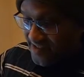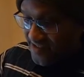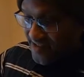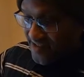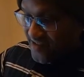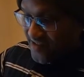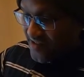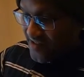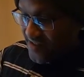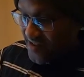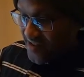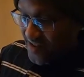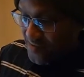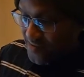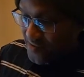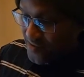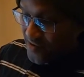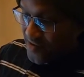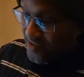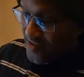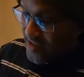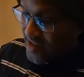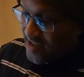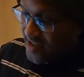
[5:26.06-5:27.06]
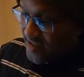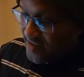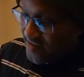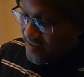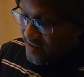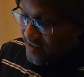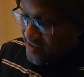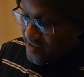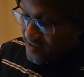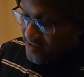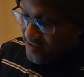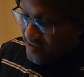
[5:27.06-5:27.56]
So I'm gonna have,
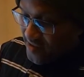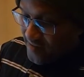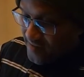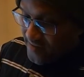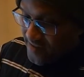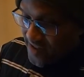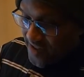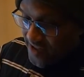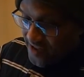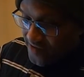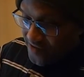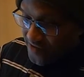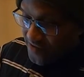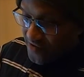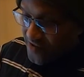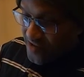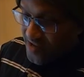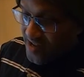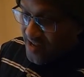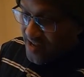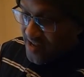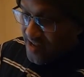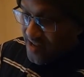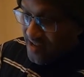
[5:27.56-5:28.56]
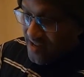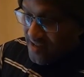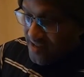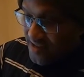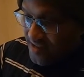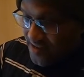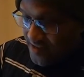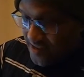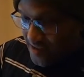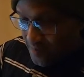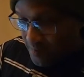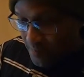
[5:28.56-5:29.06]
so I've got
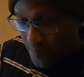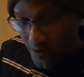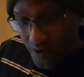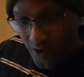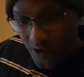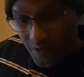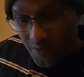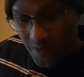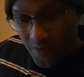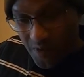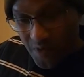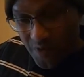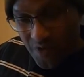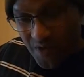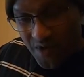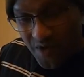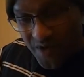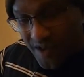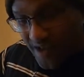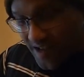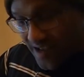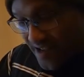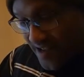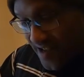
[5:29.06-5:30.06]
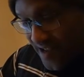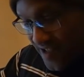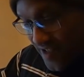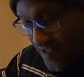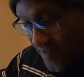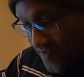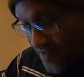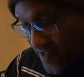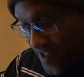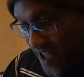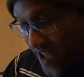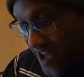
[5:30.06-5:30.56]
green and purple and
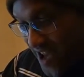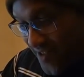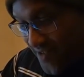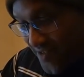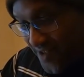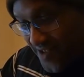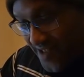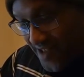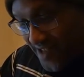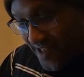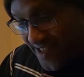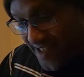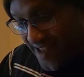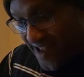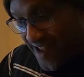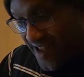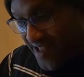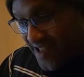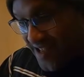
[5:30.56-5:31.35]
the flowers in